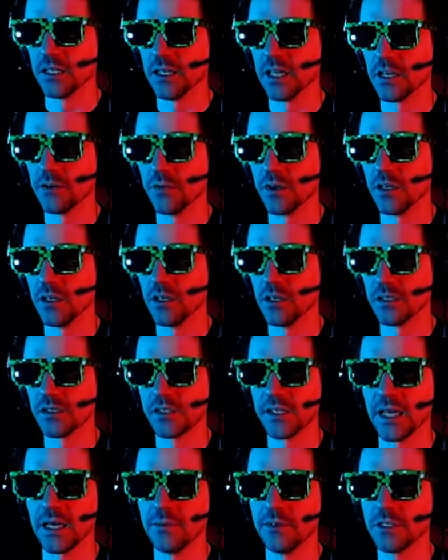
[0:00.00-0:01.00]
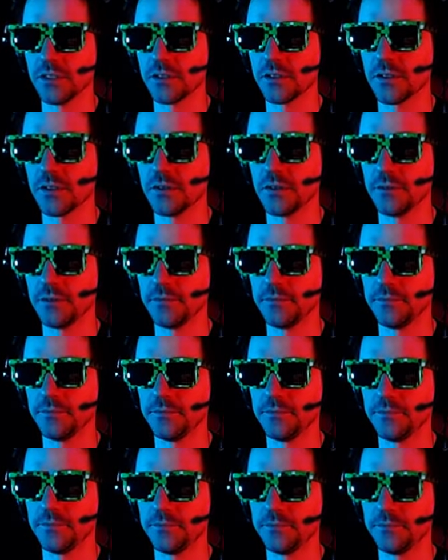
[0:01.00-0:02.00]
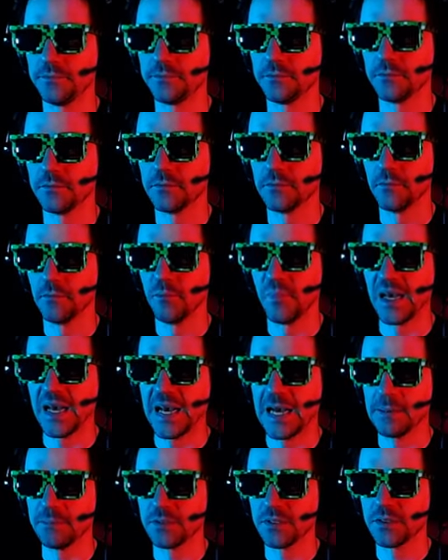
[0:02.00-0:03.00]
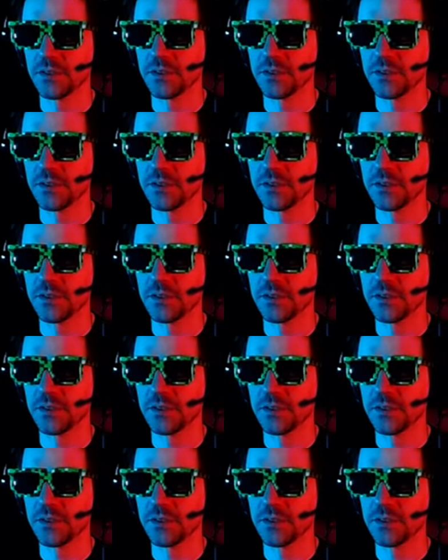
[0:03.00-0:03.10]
like we established. Bat.